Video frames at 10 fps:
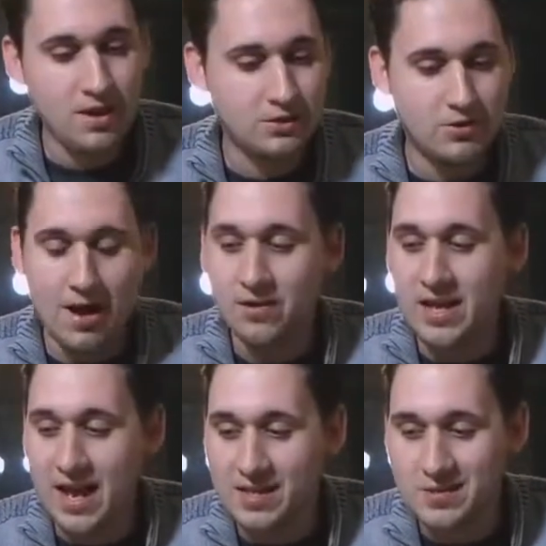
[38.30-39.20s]

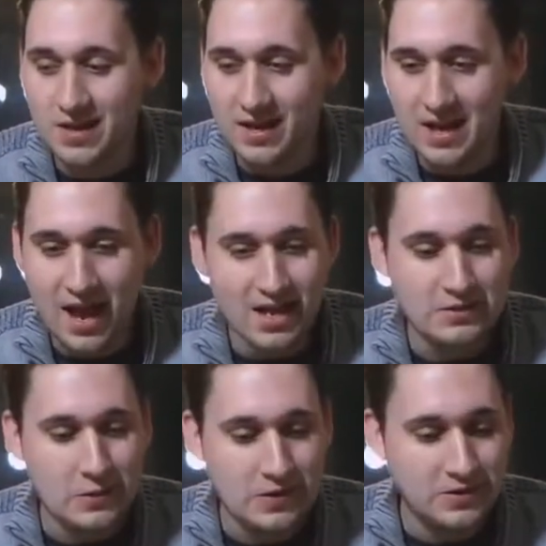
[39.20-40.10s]
extravaganza.
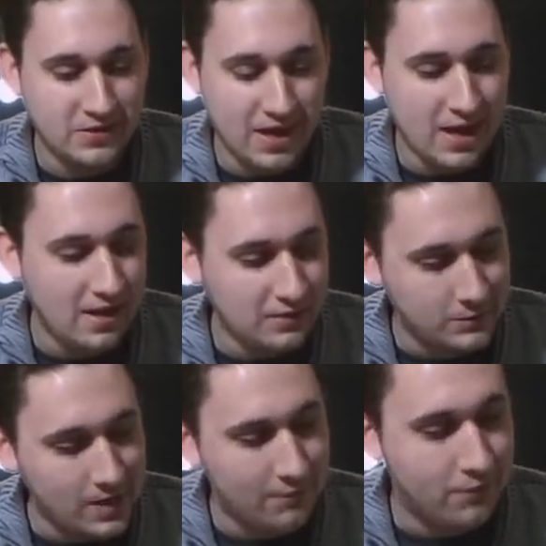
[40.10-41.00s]
As you can see,
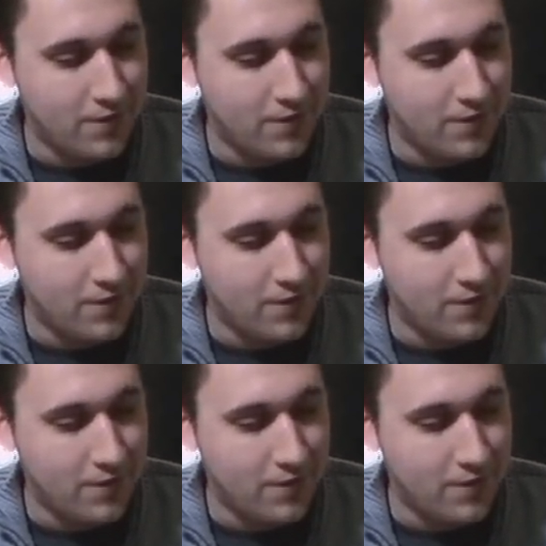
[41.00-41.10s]
stuff in